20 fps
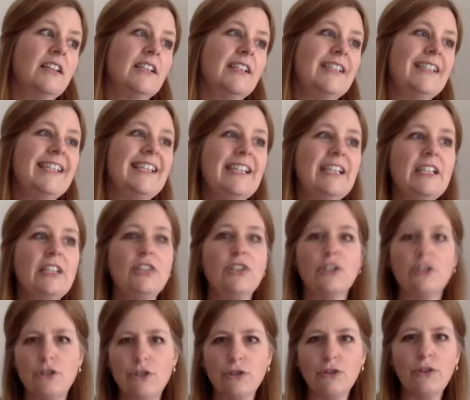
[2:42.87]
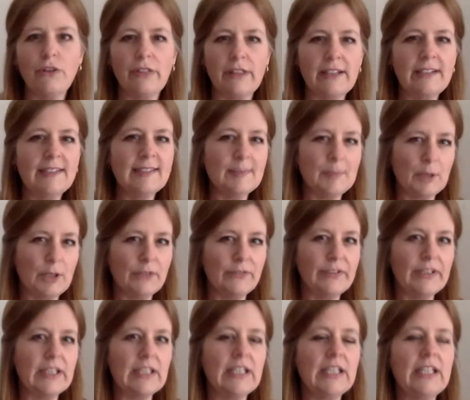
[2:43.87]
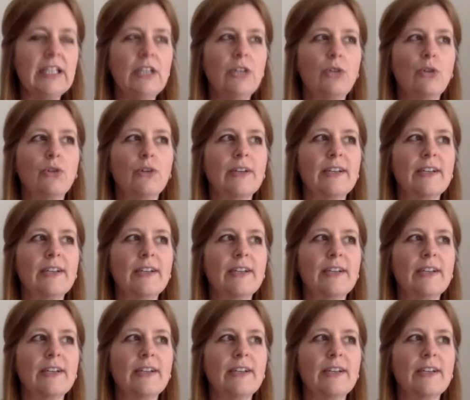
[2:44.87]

needing to do things perfectly or